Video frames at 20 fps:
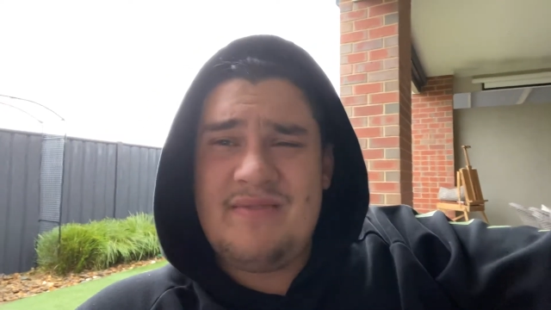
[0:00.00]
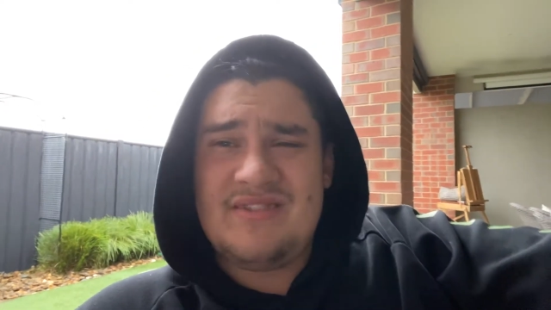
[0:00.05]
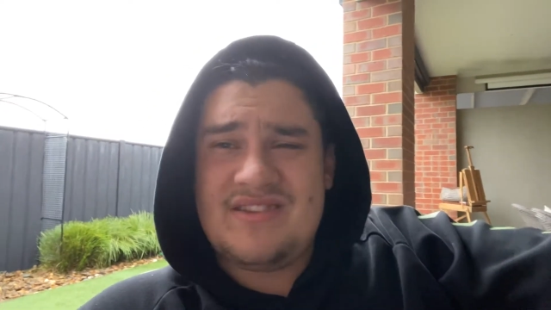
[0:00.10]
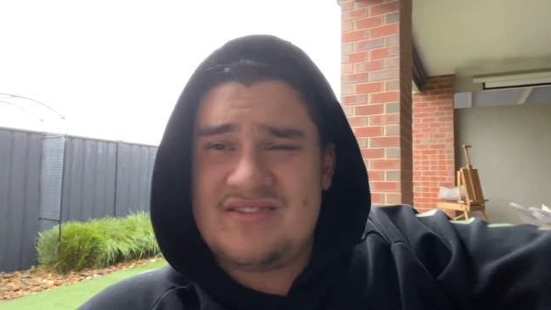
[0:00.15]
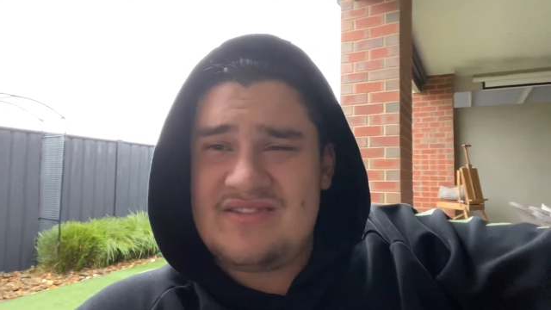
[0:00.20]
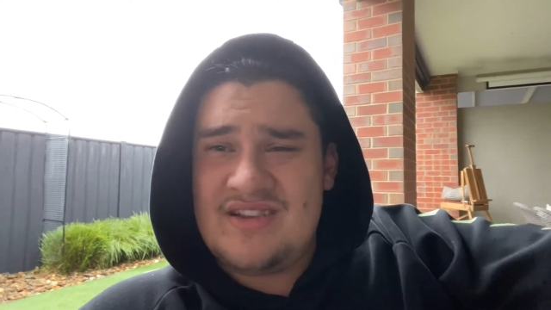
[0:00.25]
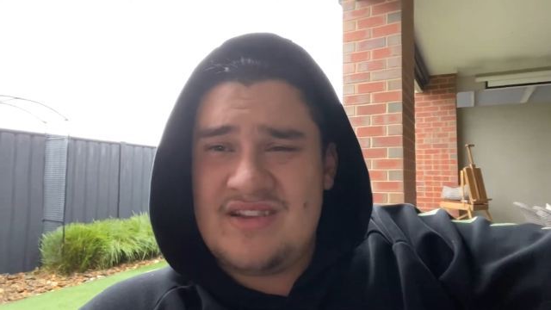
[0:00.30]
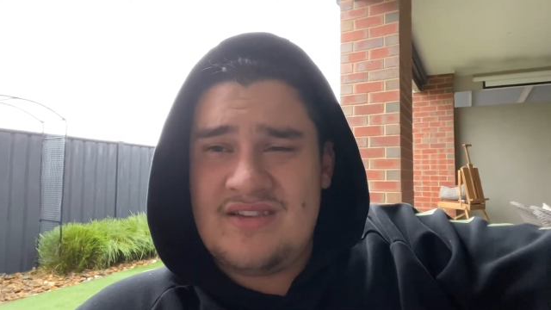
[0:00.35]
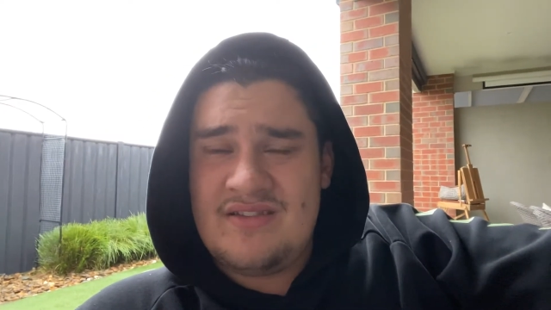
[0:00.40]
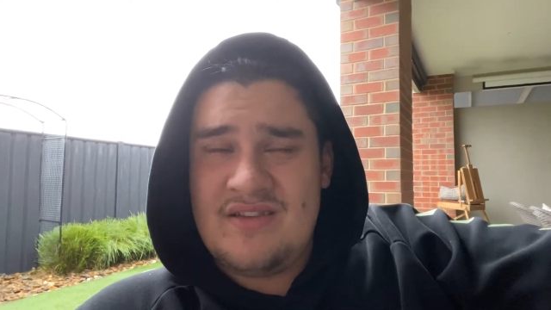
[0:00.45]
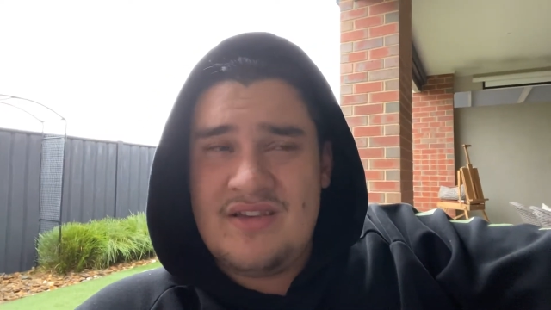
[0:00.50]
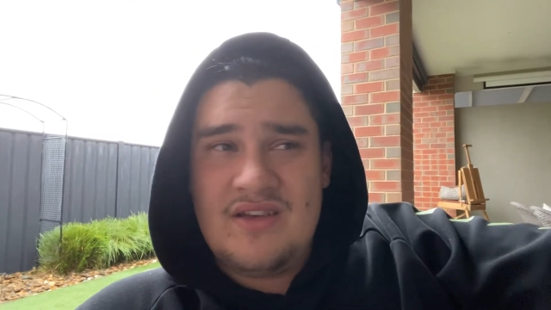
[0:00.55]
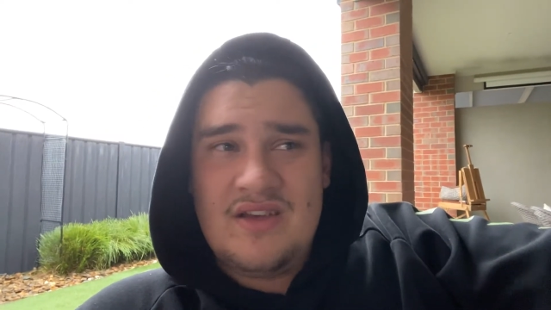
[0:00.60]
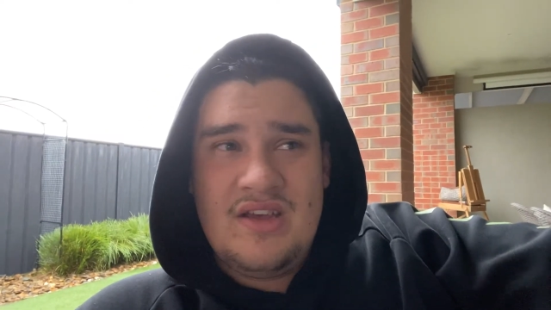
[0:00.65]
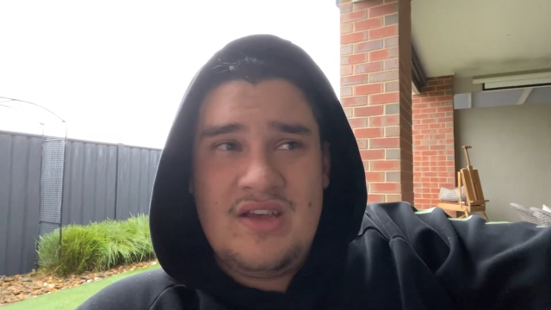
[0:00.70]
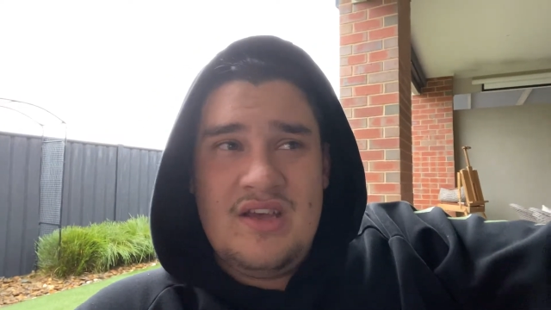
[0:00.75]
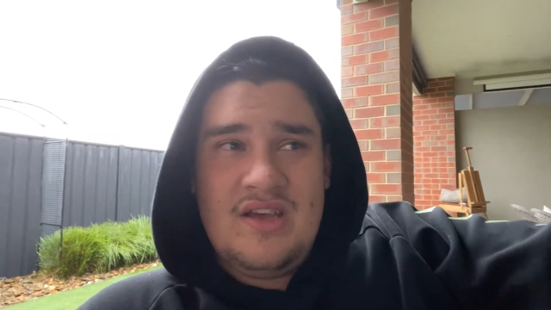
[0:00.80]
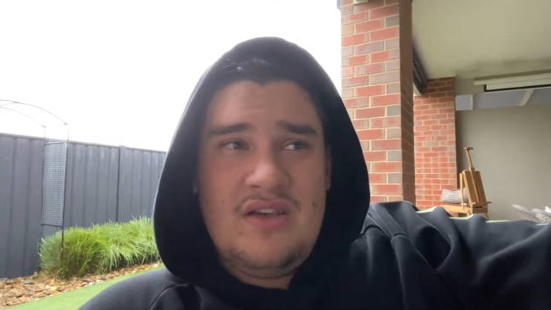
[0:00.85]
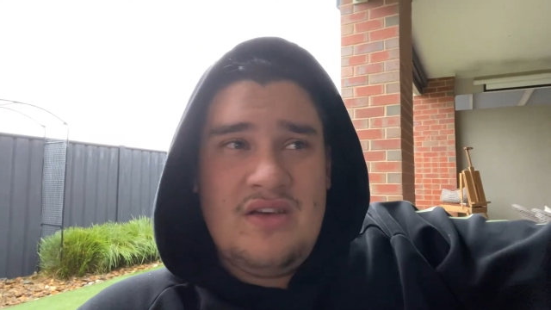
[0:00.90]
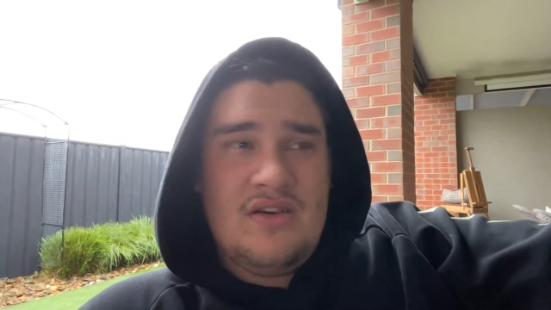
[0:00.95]
listening
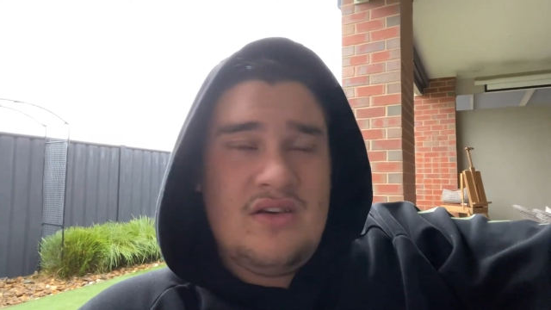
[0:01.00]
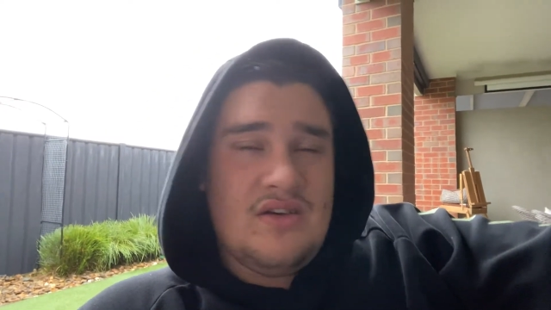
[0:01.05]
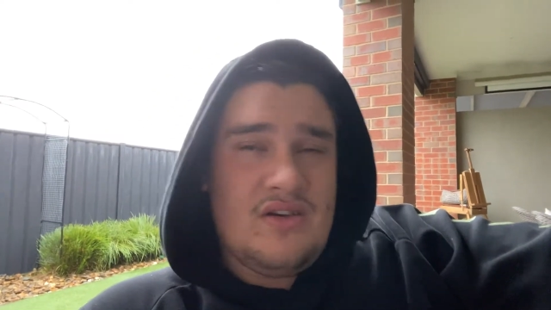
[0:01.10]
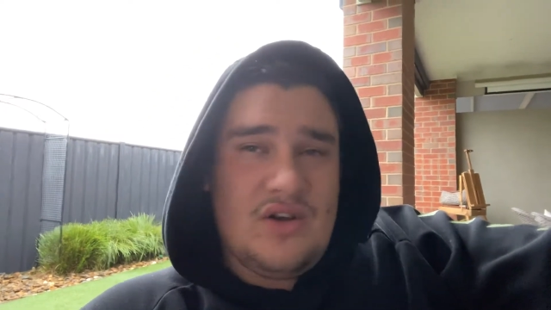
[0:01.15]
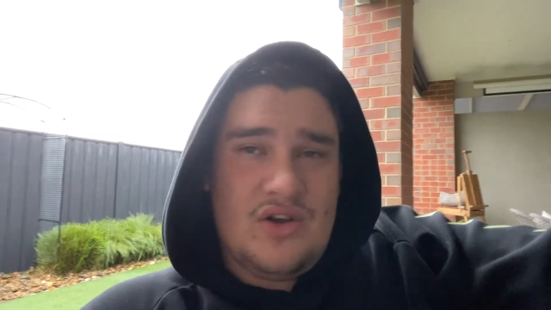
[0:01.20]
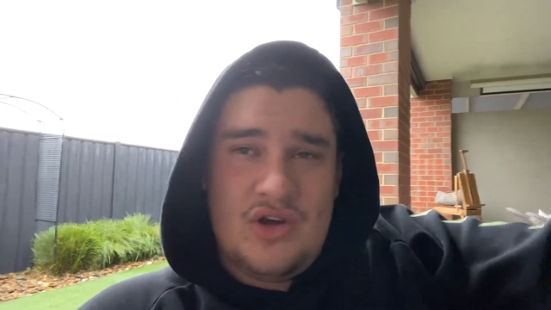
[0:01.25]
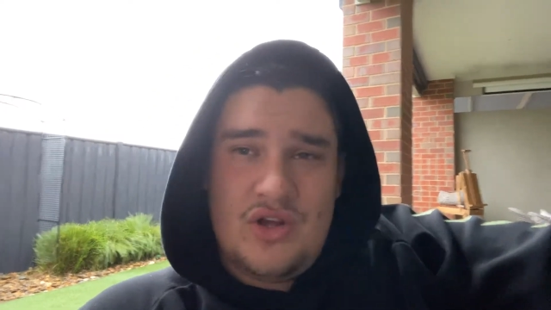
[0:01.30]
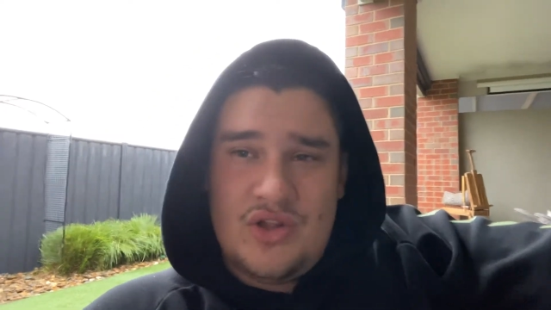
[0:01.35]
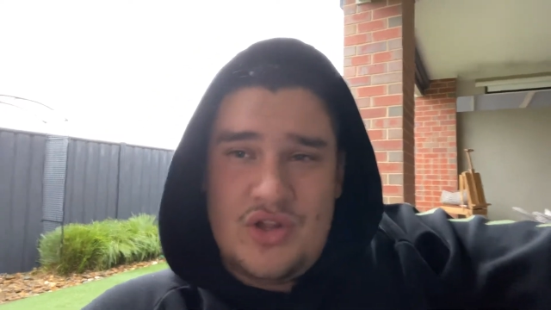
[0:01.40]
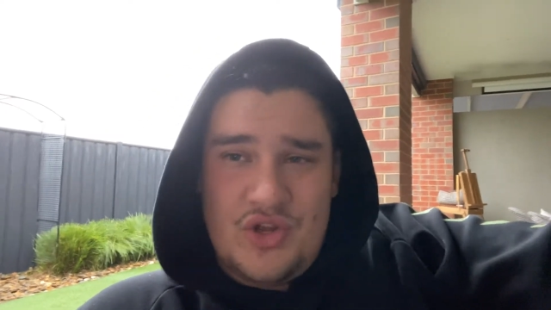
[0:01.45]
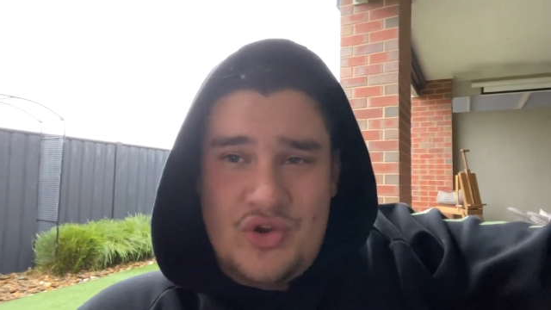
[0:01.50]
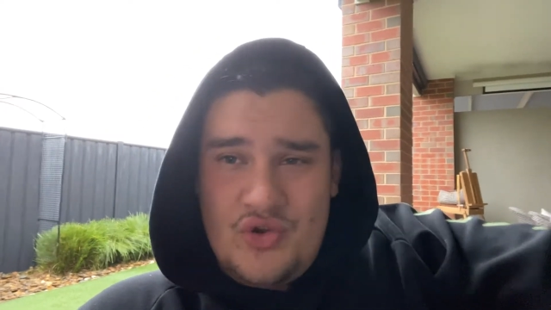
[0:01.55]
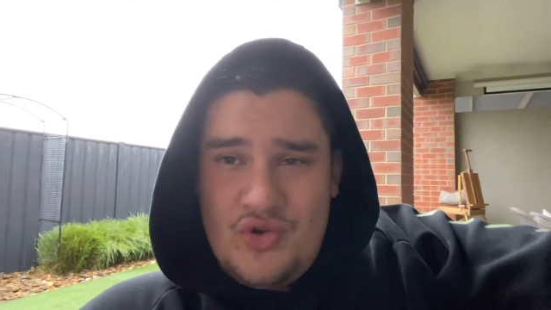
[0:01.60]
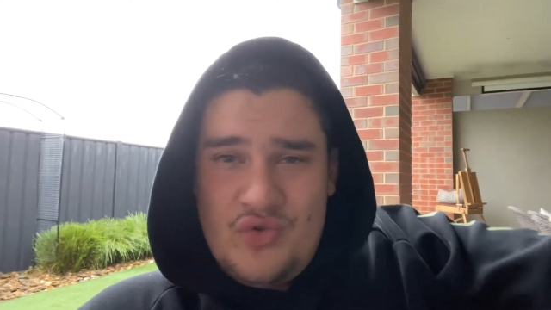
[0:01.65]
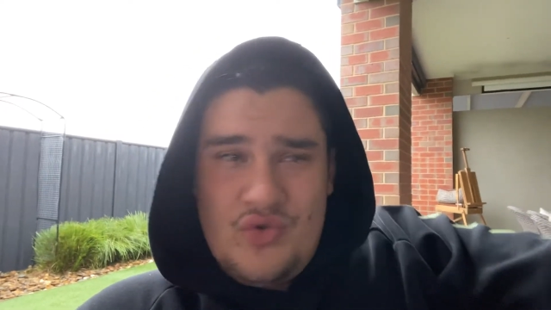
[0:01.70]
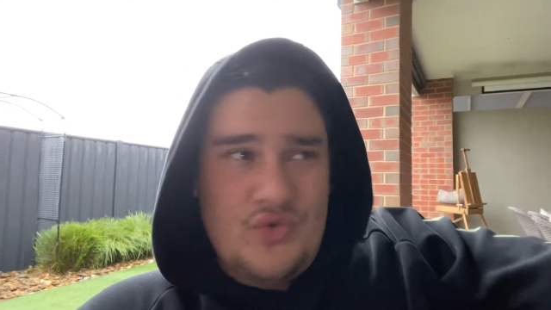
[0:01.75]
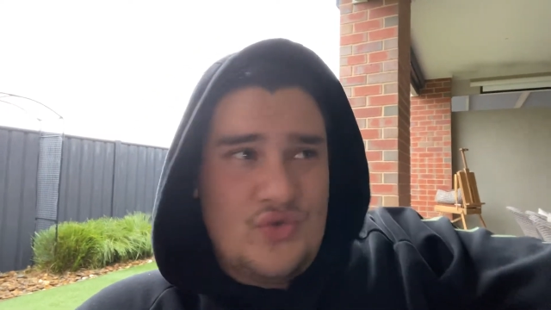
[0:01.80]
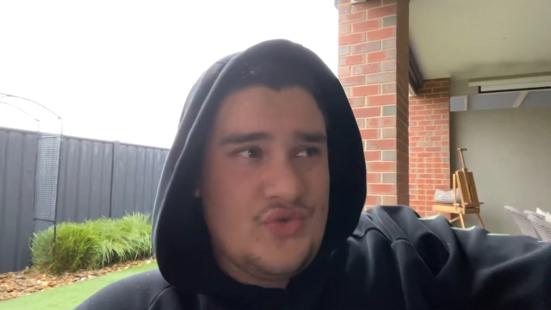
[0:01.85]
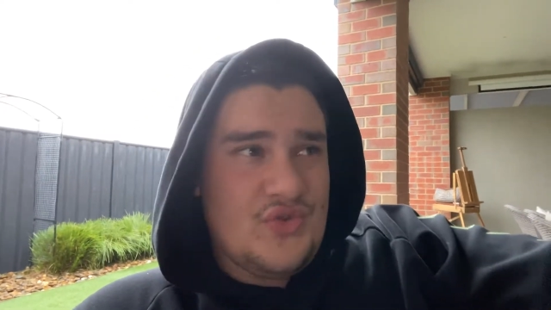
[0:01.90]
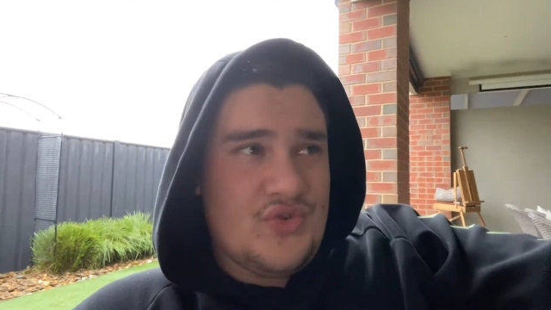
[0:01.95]
on the news,